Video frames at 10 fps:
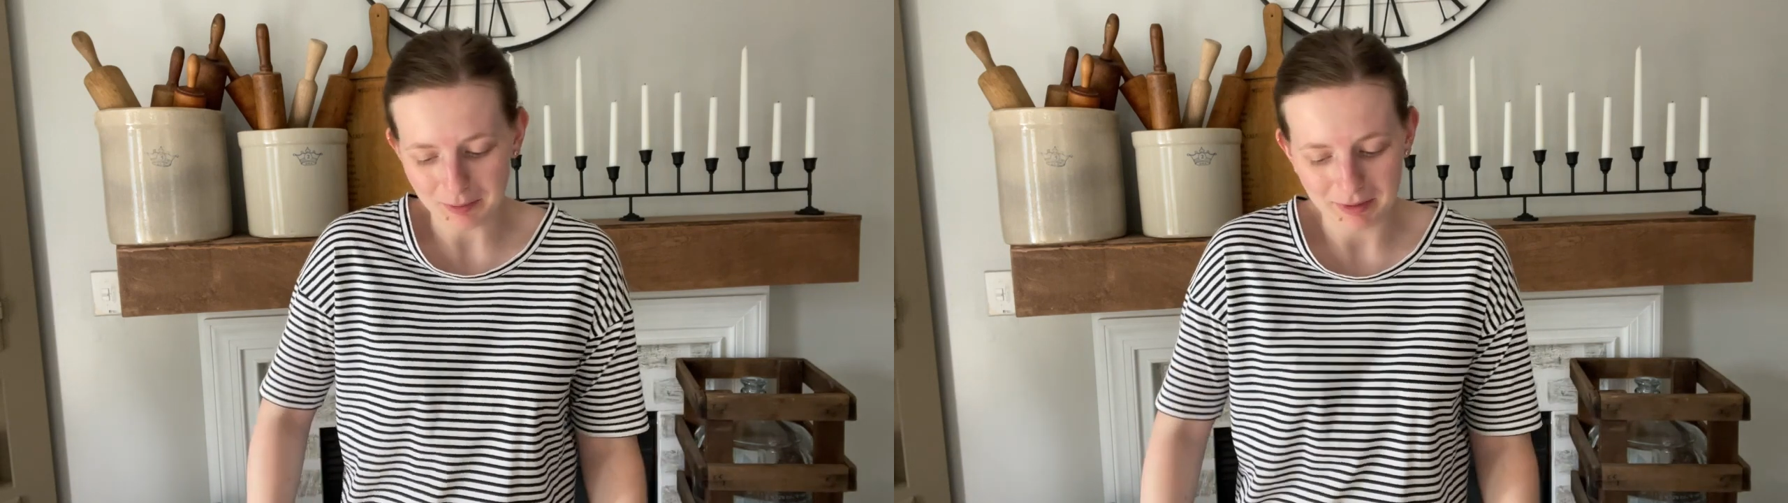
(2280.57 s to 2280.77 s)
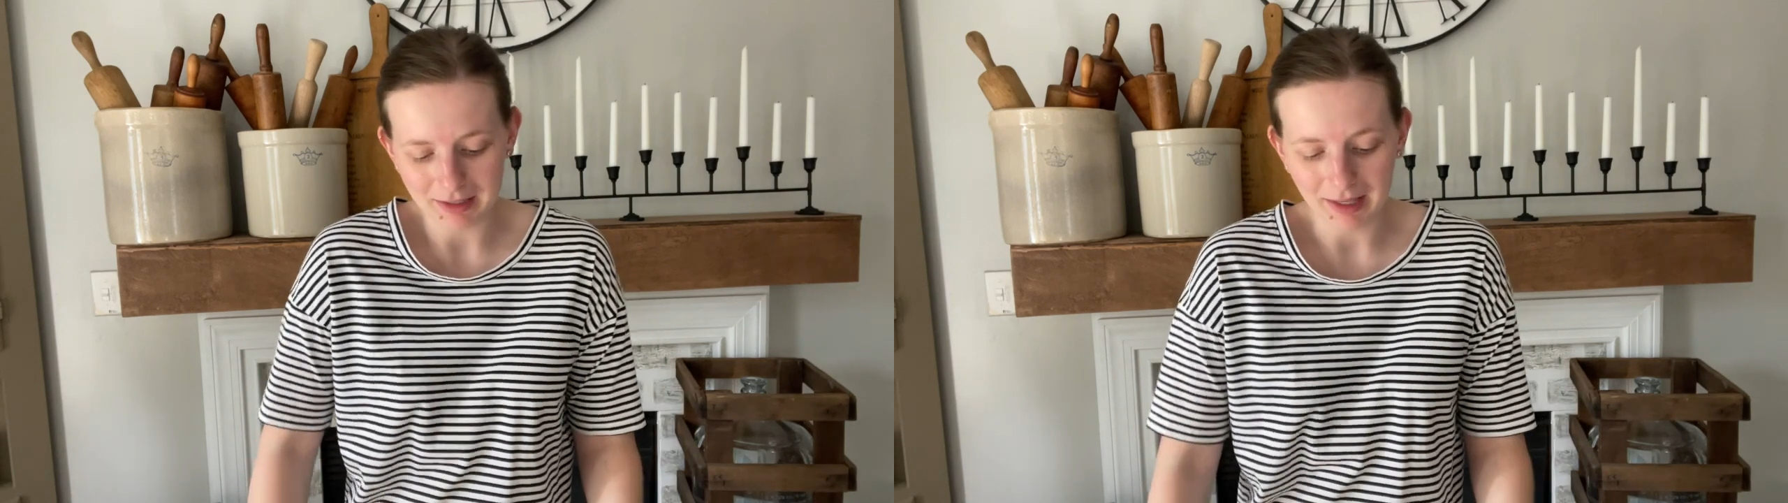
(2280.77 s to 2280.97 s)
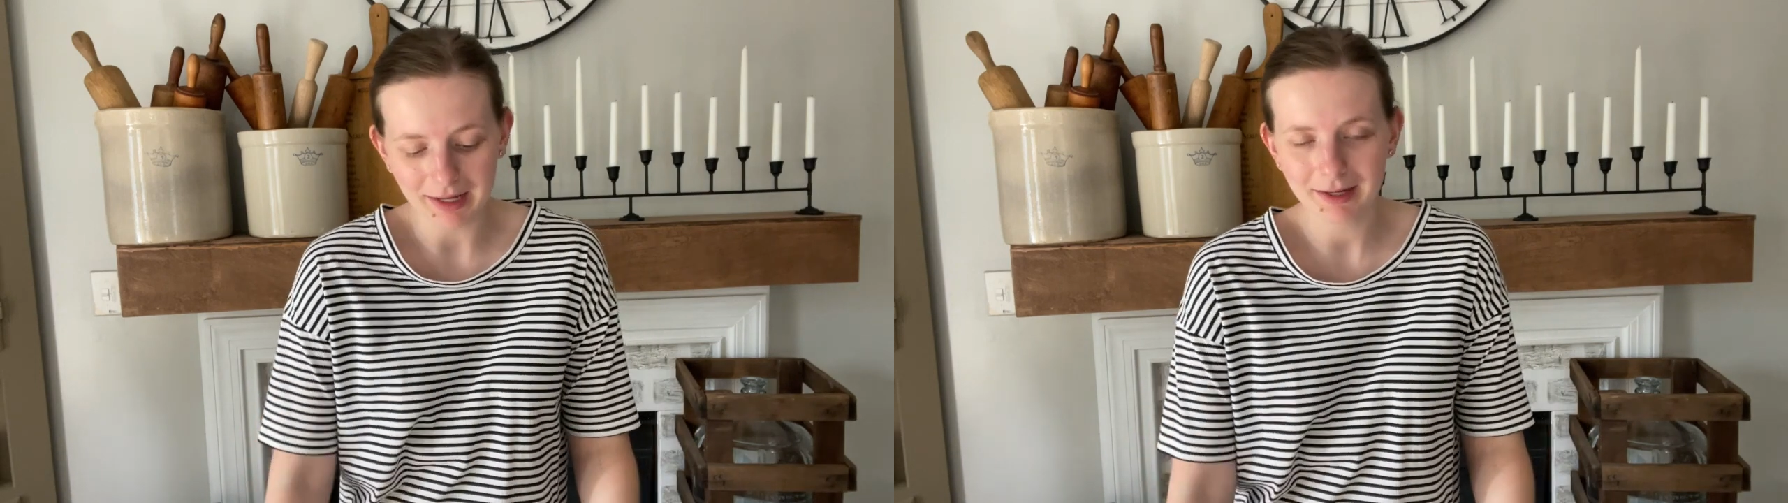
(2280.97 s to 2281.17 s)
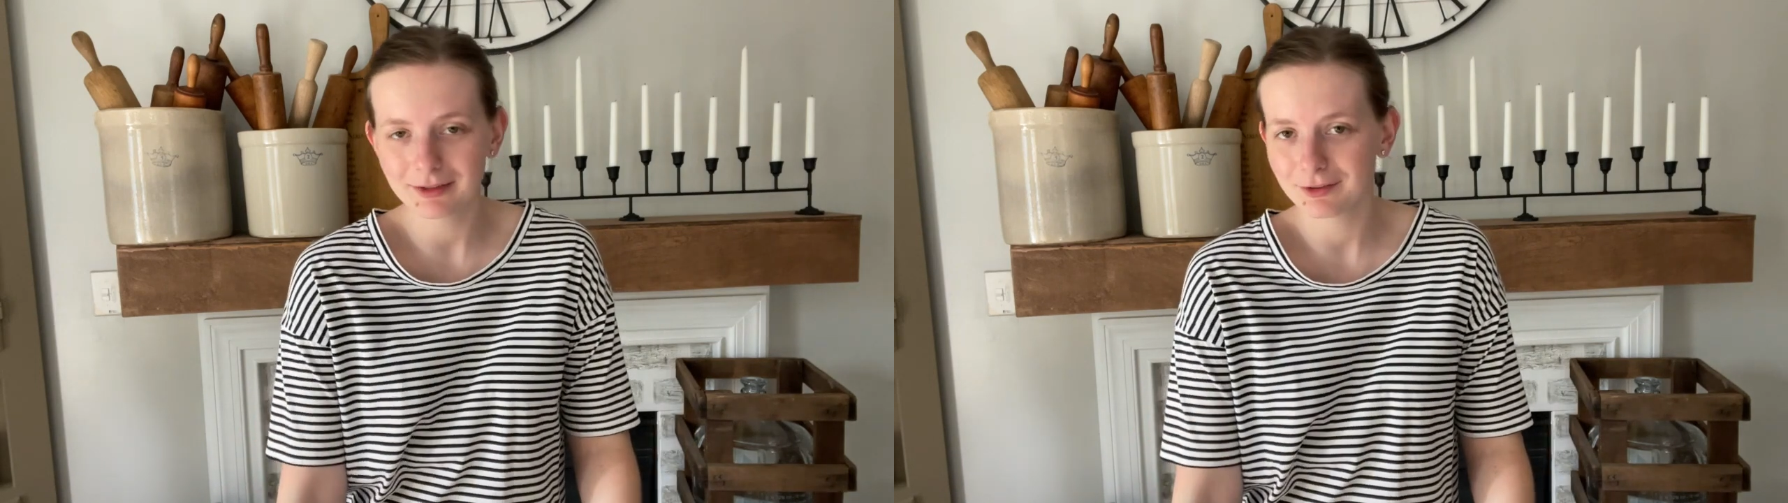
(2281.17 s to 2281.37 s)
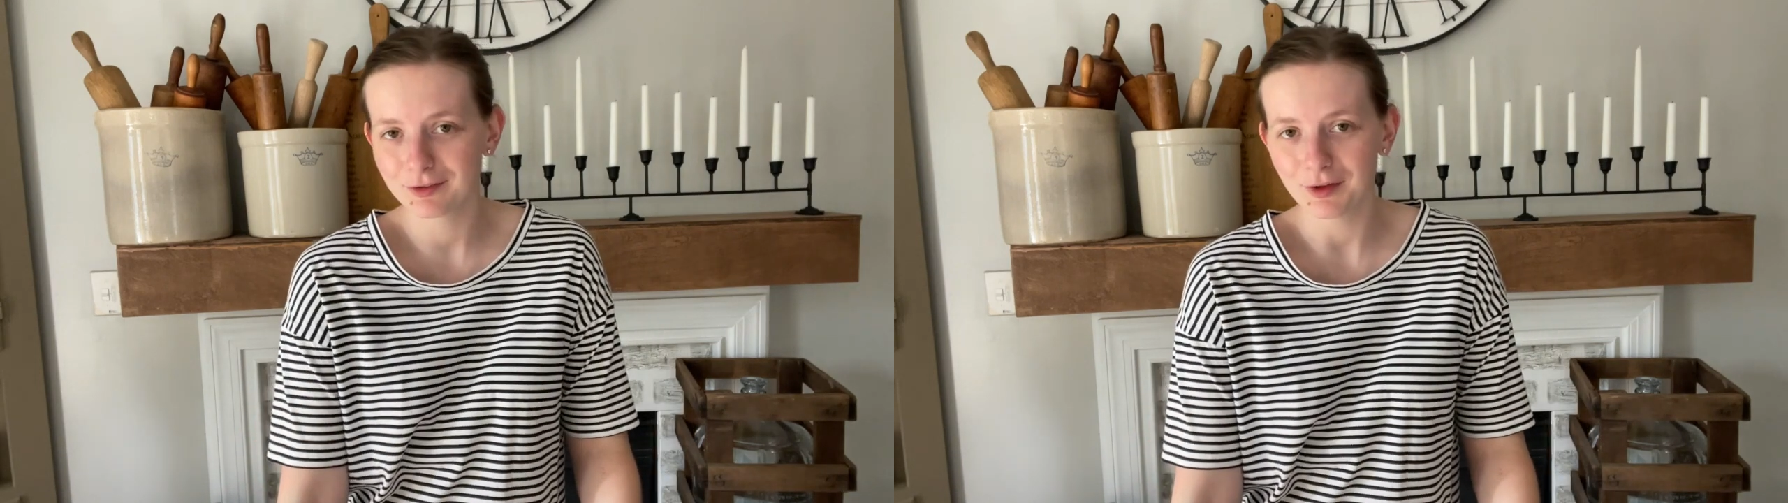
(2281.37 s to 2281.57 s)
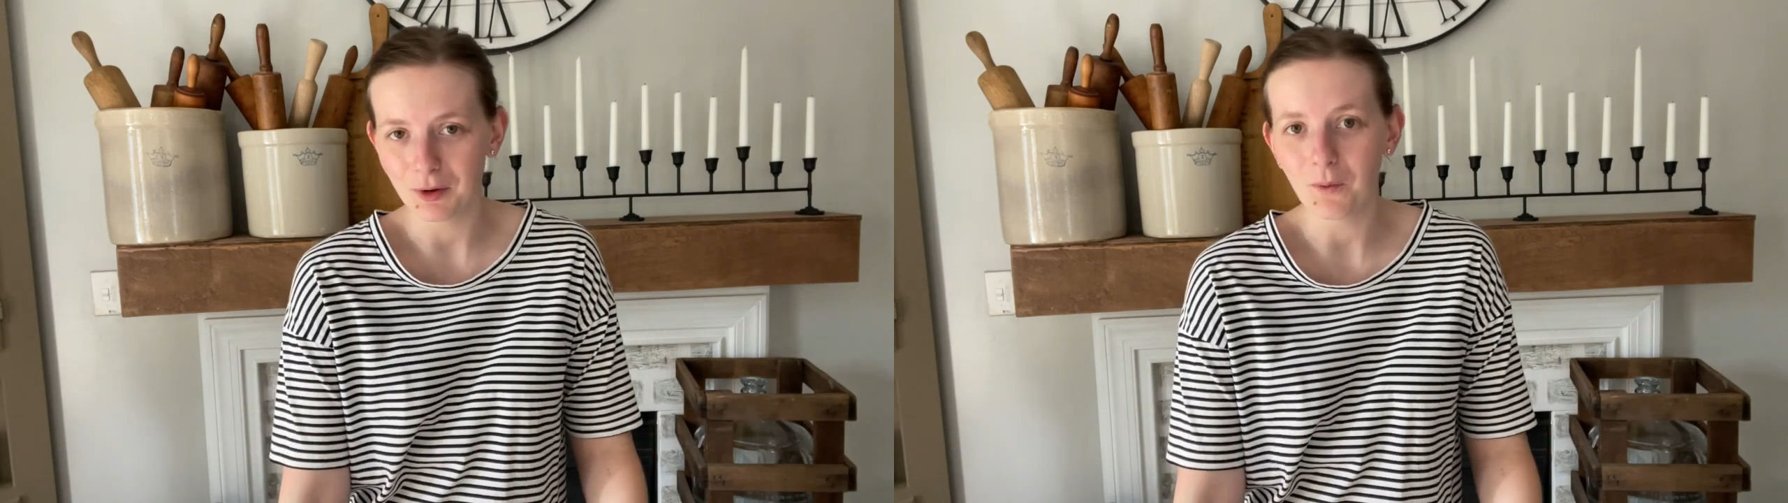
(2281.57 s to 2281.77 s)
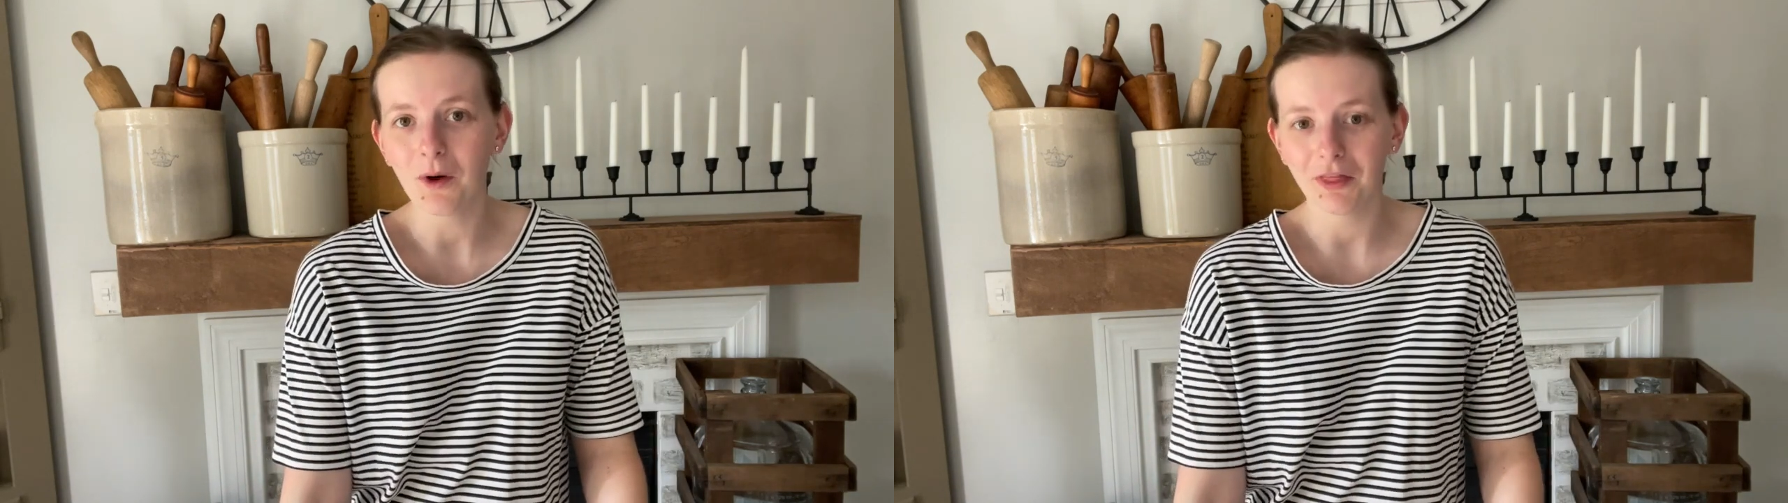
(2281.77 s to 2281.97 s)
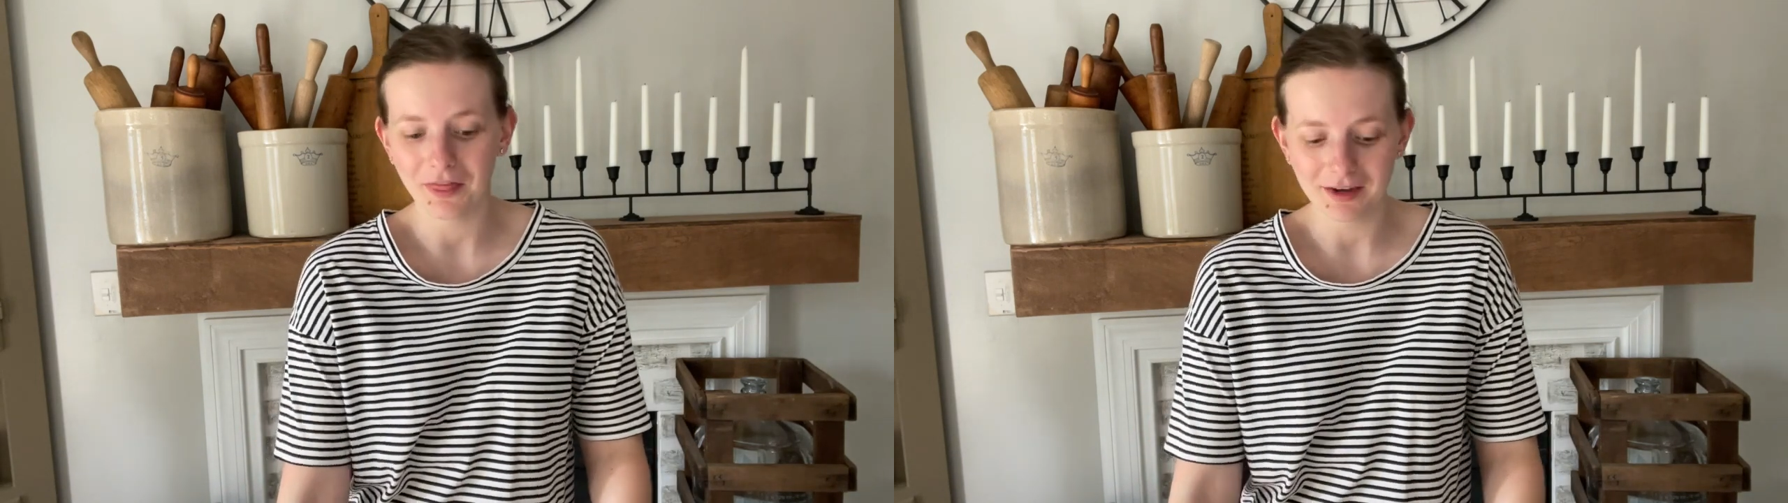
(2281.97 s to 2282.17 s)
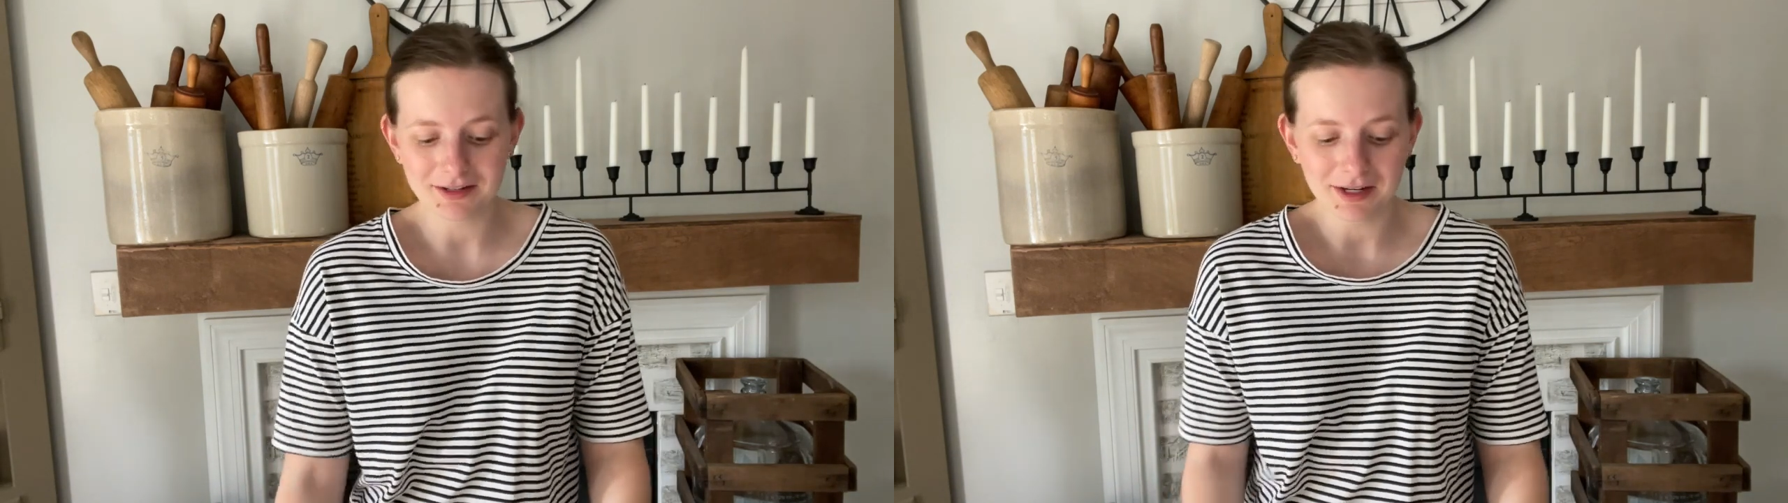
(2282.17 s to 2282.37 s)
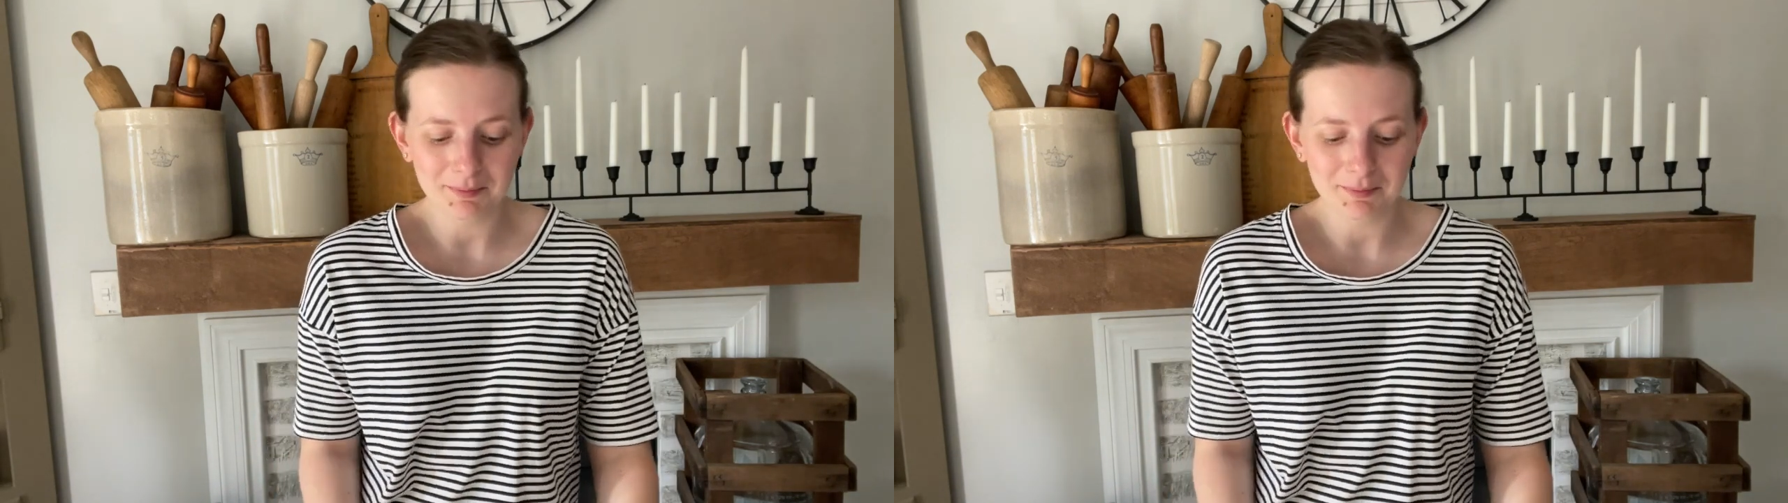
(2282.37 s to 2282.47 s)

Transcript: be like so authentic,